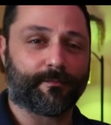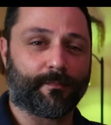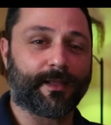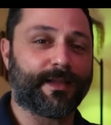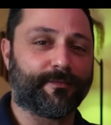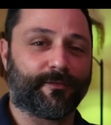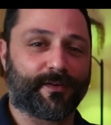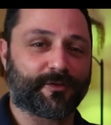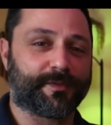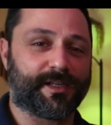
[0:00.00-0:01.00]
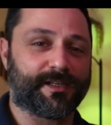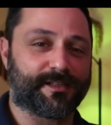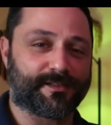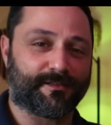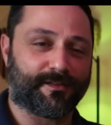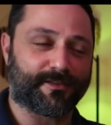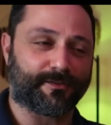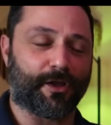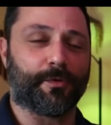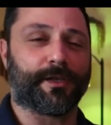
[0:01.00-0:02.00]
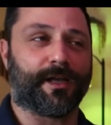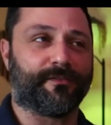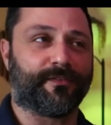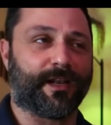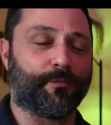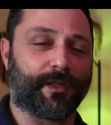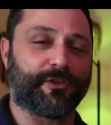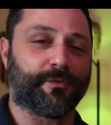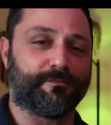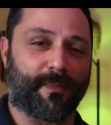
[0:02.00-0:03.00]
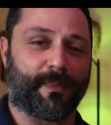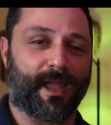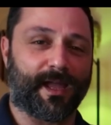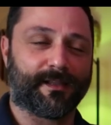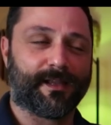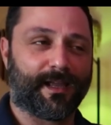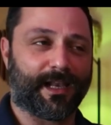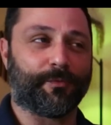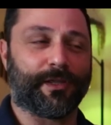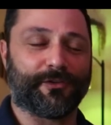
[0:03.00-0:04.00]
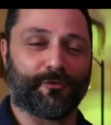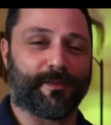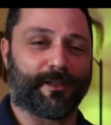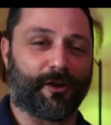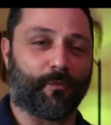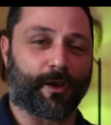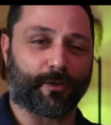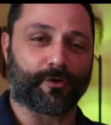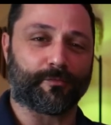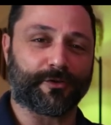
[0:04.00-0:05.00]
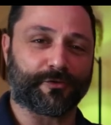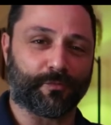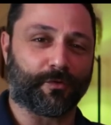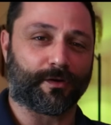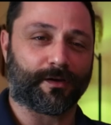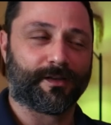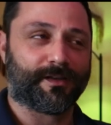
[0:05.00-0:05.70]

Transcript: My level of expertise is, is low enough, and I'm willing to admit that, and I'm willing to admit that I don't want to learn much more.